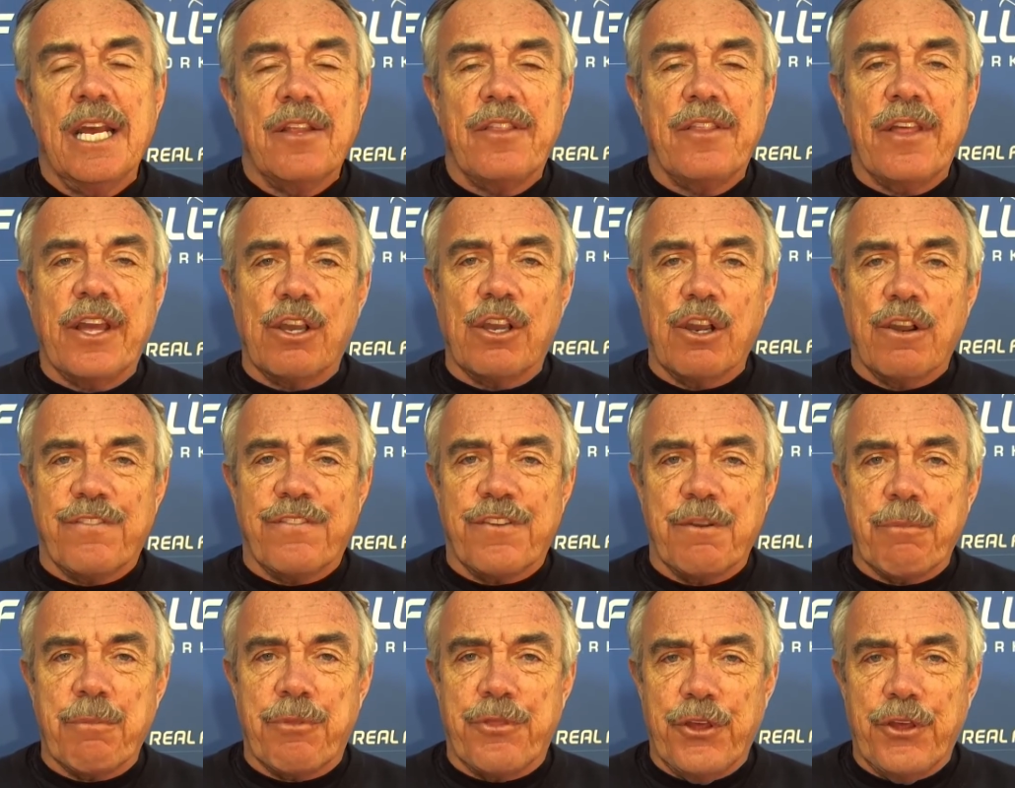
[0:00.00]
They go
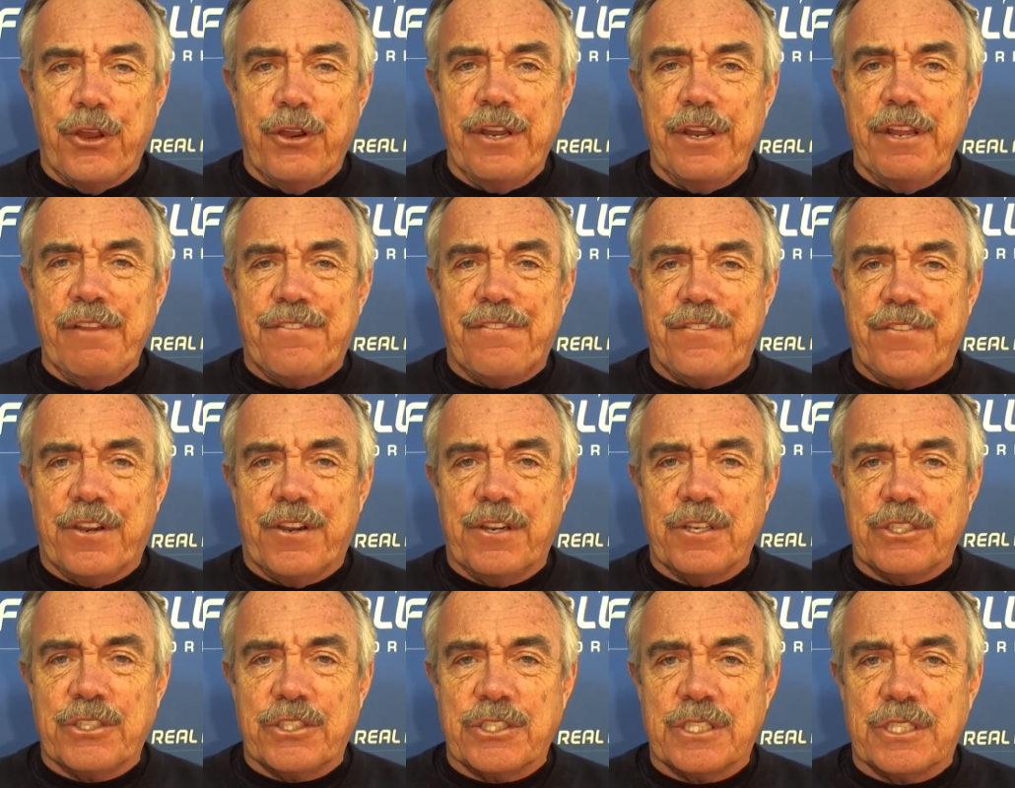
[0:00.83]
from
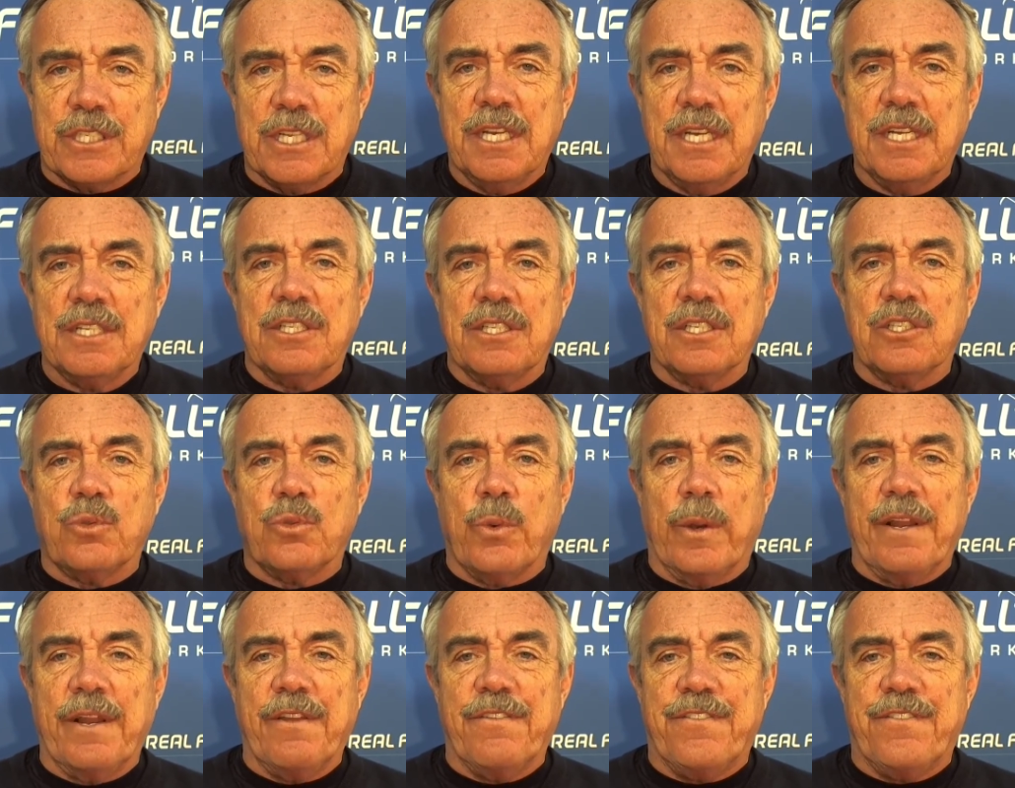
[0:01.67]
31st to
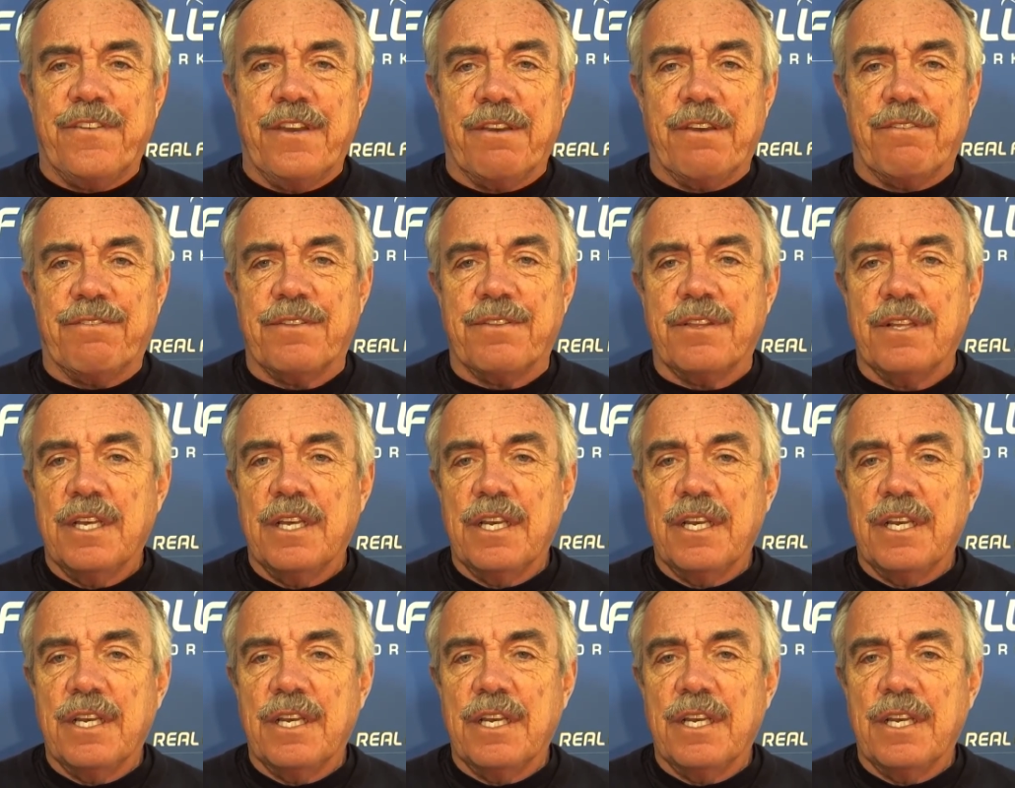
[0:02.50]
25th.